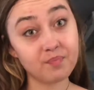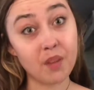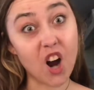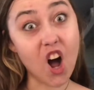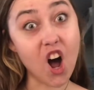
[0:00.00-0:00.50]

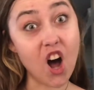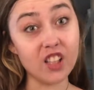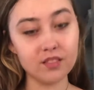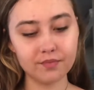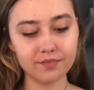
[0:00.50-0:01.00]

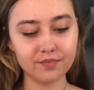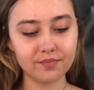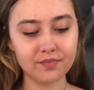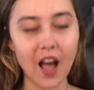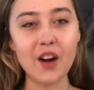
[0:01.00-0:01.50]
Pecan.
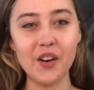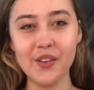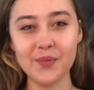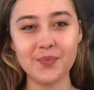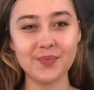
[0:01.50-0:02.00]
I don't
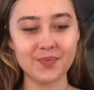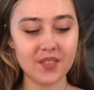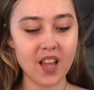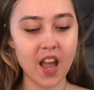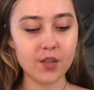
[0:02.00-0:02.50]
know.
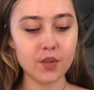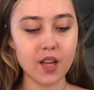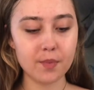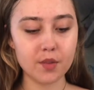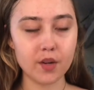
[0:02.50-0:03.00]
It's
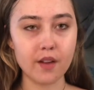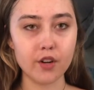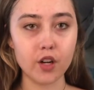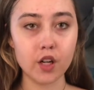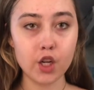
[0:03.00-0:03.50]
really up to
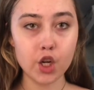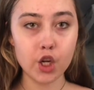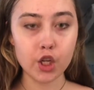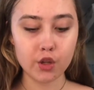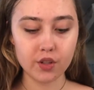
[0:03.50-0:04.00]
whatever
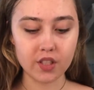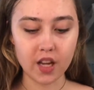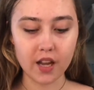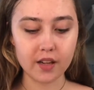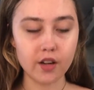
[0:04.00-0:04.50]
you
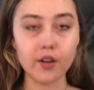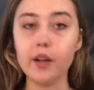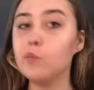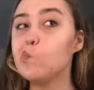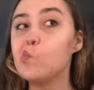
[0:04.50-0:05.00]
decide. Okay.